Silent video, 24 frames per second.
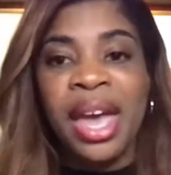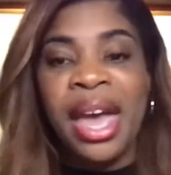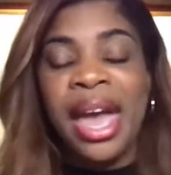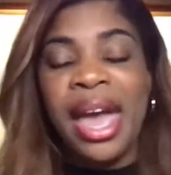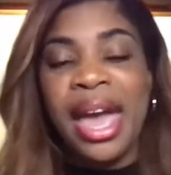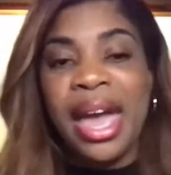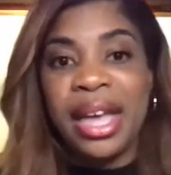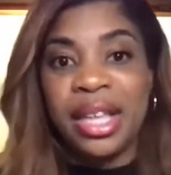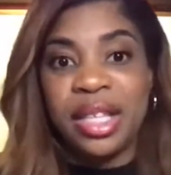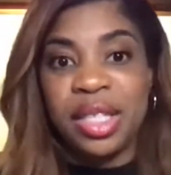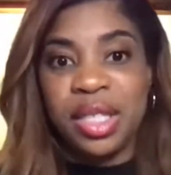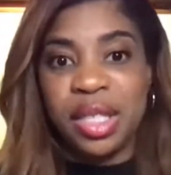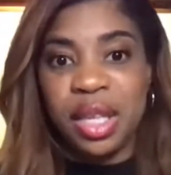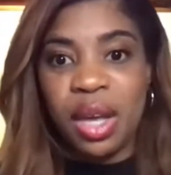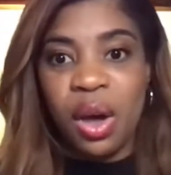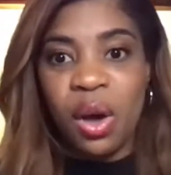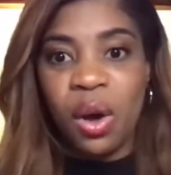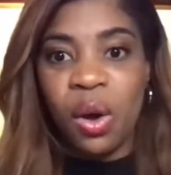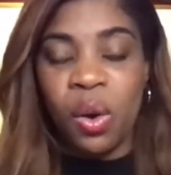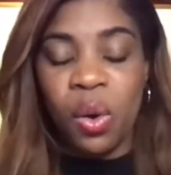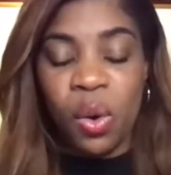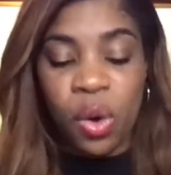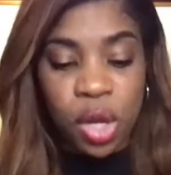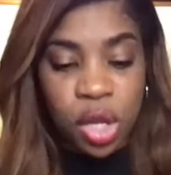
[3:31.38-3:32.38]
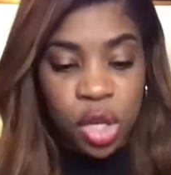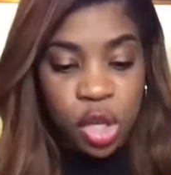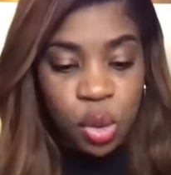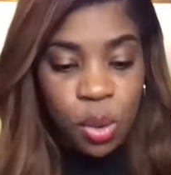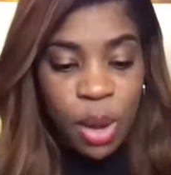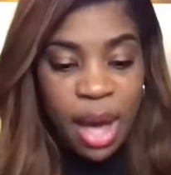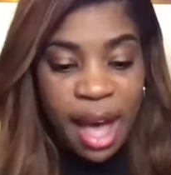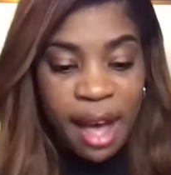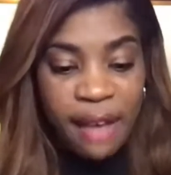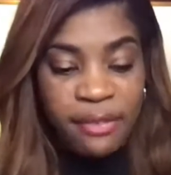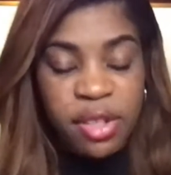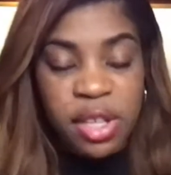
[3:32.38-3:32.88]
And so you
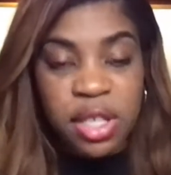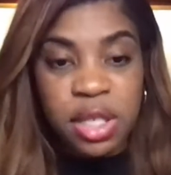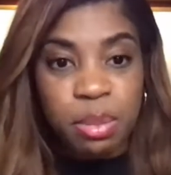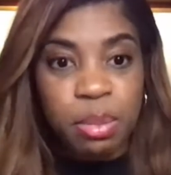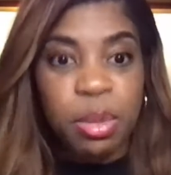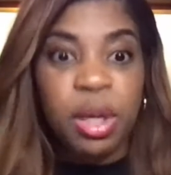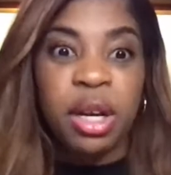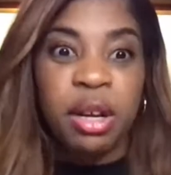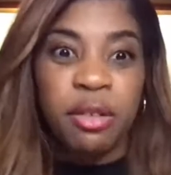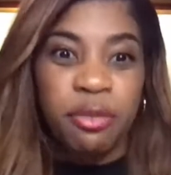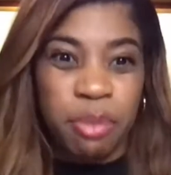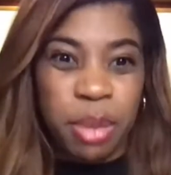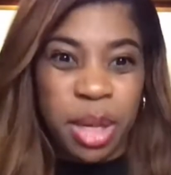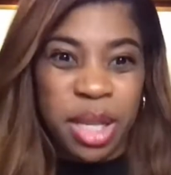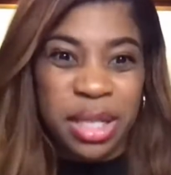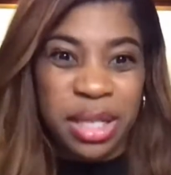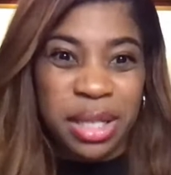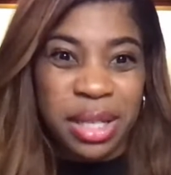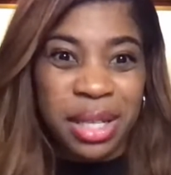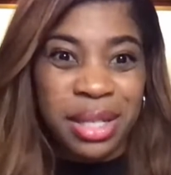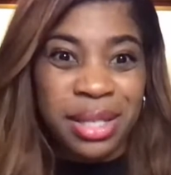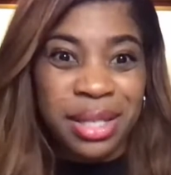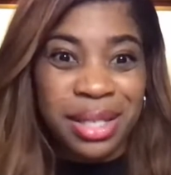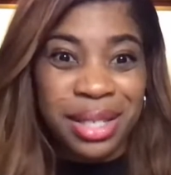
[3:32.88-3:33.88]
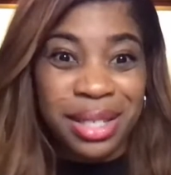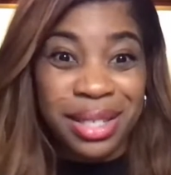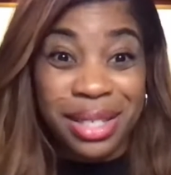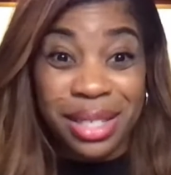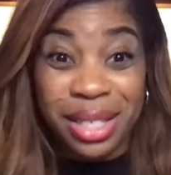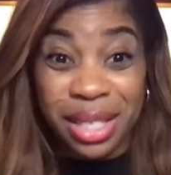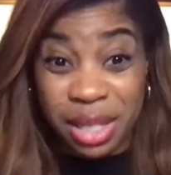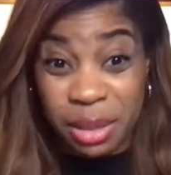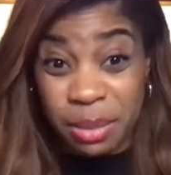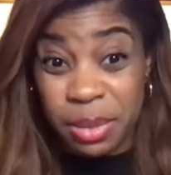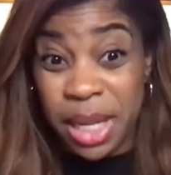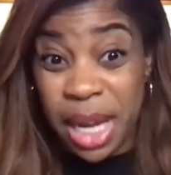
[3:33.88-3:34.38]
have this book of business.
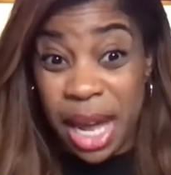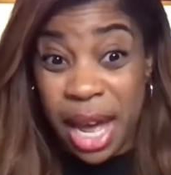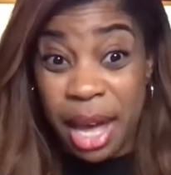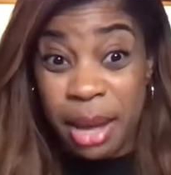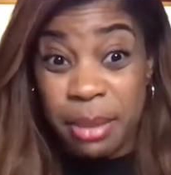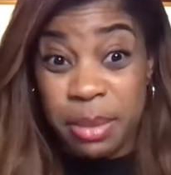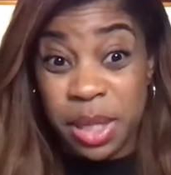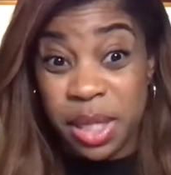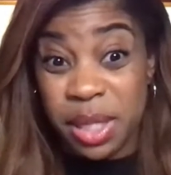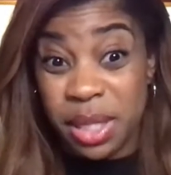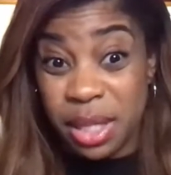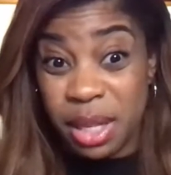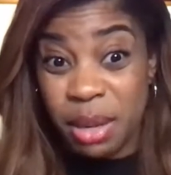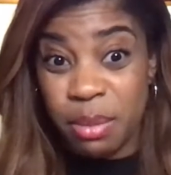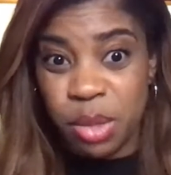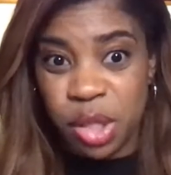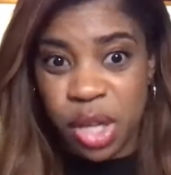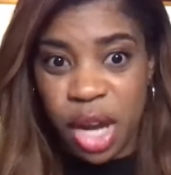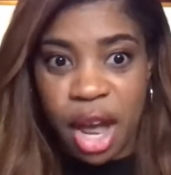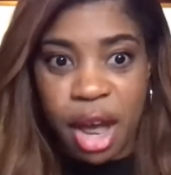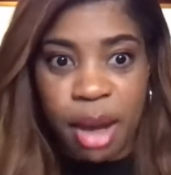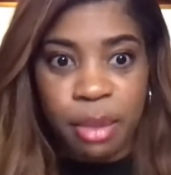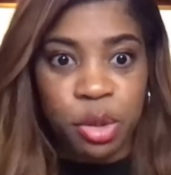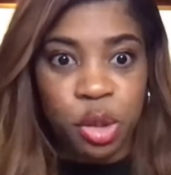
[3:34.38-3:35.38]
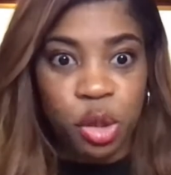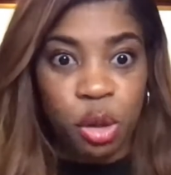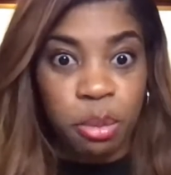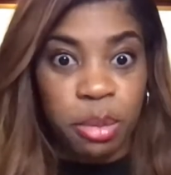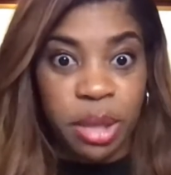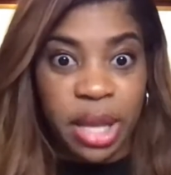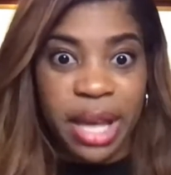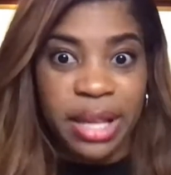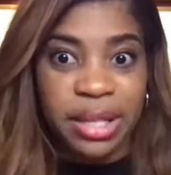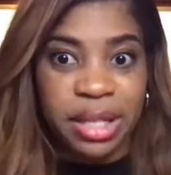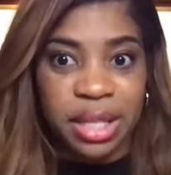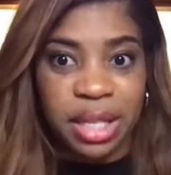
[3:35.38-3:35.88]
Sometimes in some jobs, you're
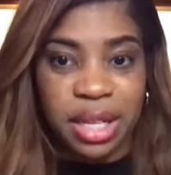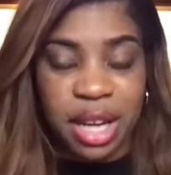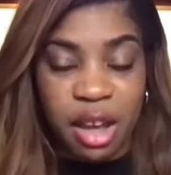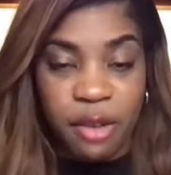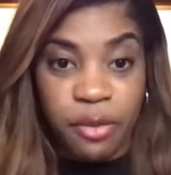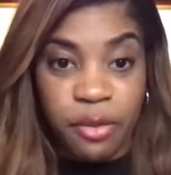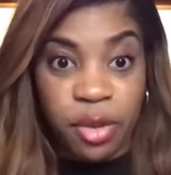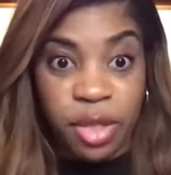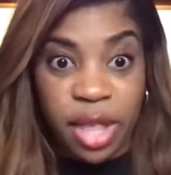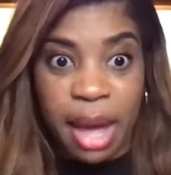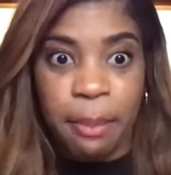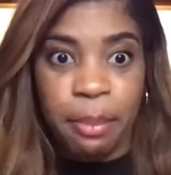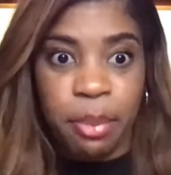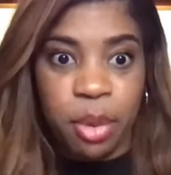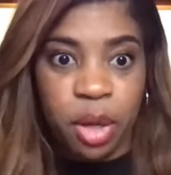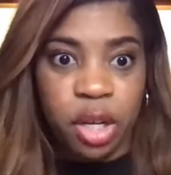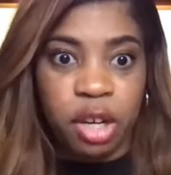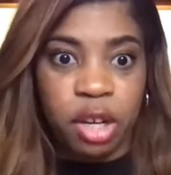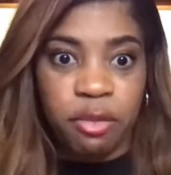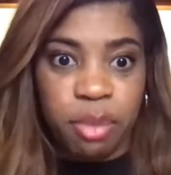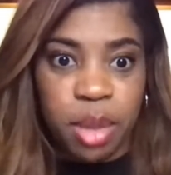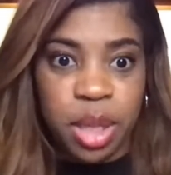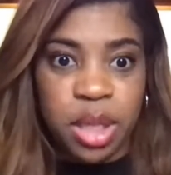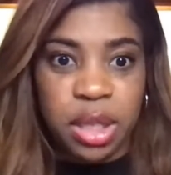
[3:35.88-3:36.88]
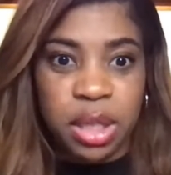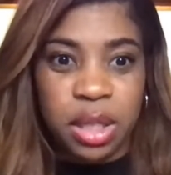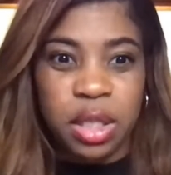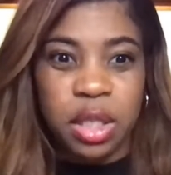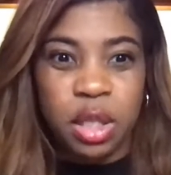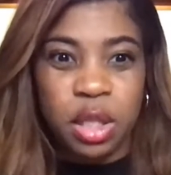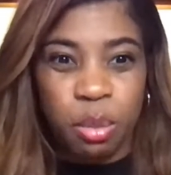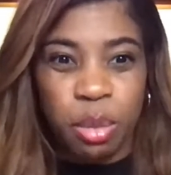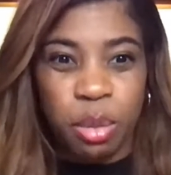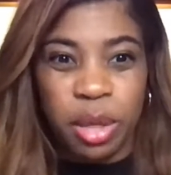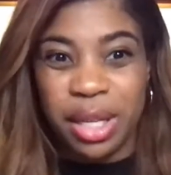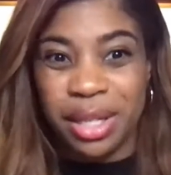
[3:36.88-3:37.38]
blessed enough for that book of business
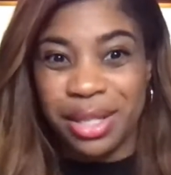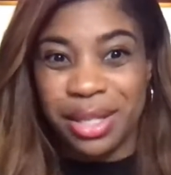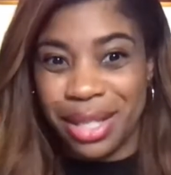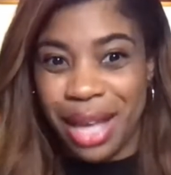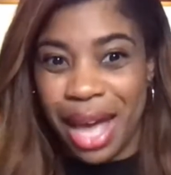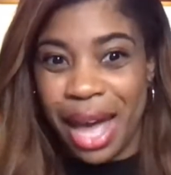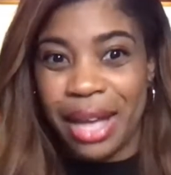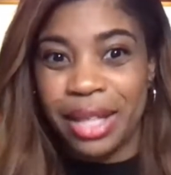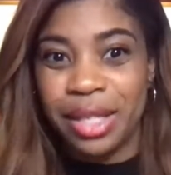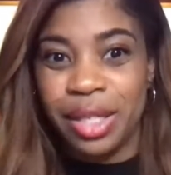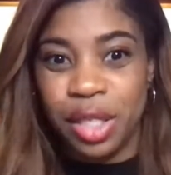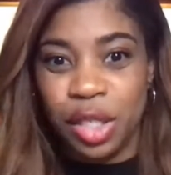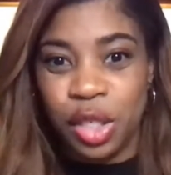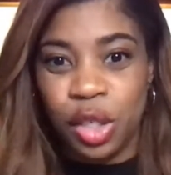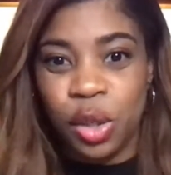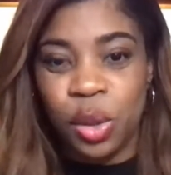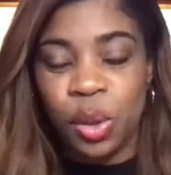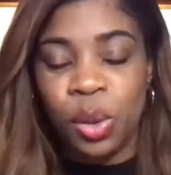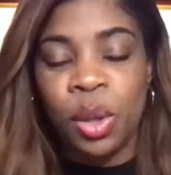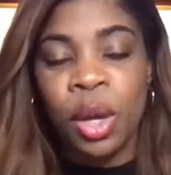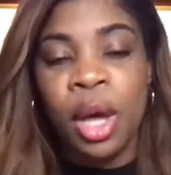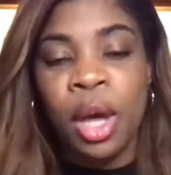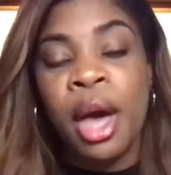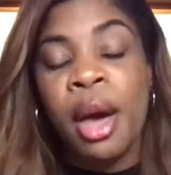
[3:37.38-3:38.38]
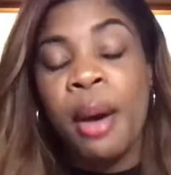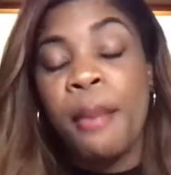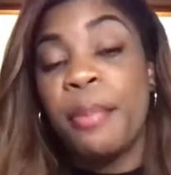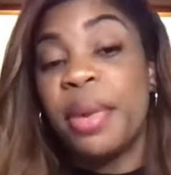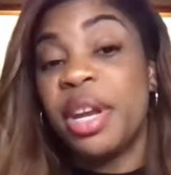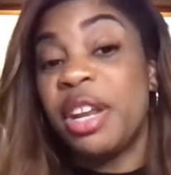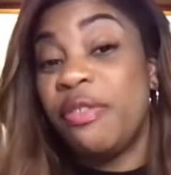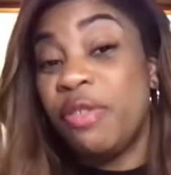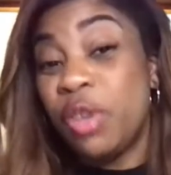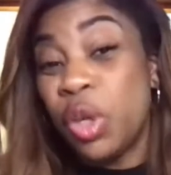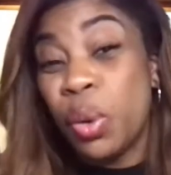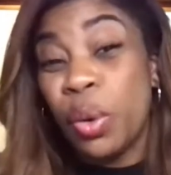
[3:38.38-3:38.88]
to be assigned to you.
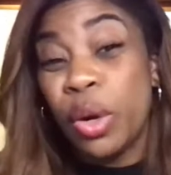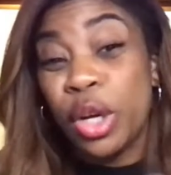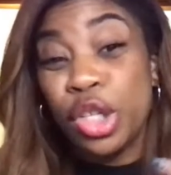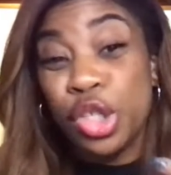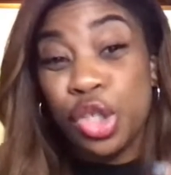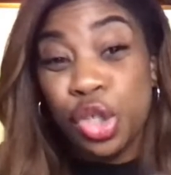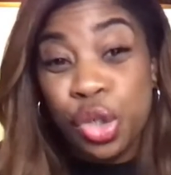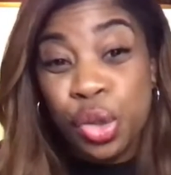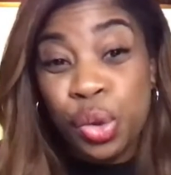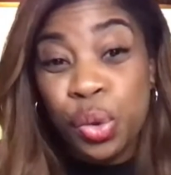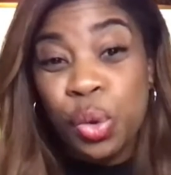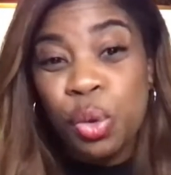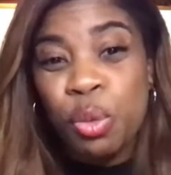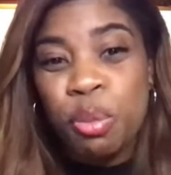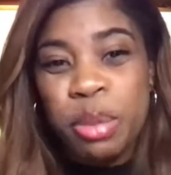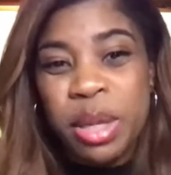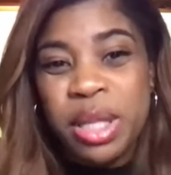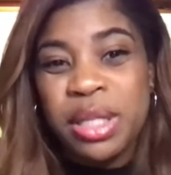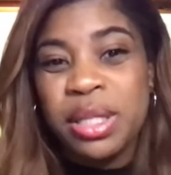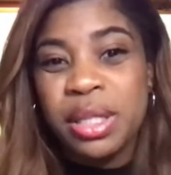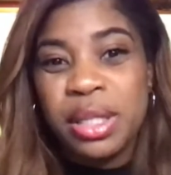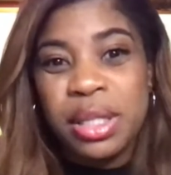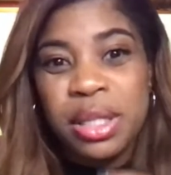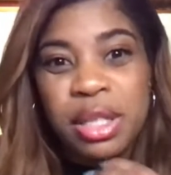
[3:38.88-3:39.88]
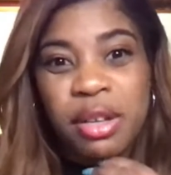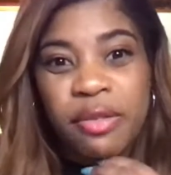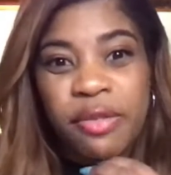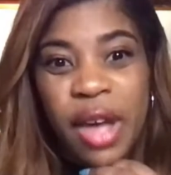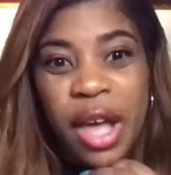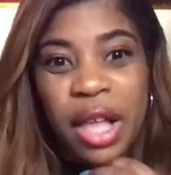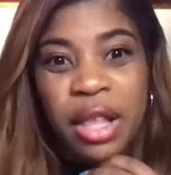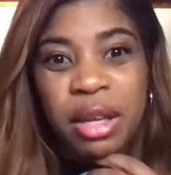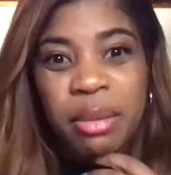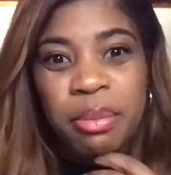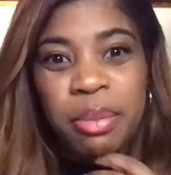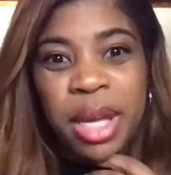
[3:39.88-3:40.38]
But if you're in true business
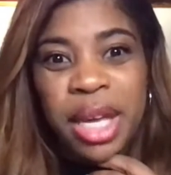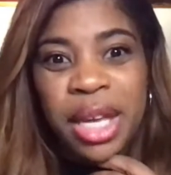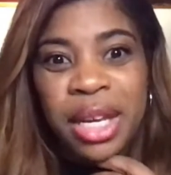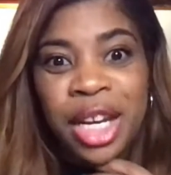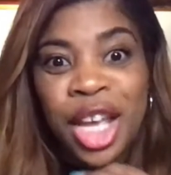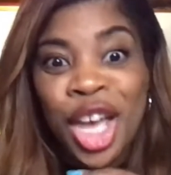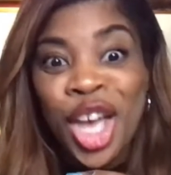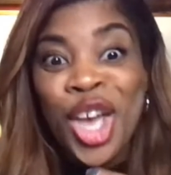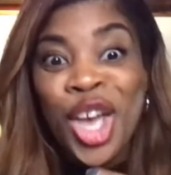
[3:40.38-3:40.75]
development,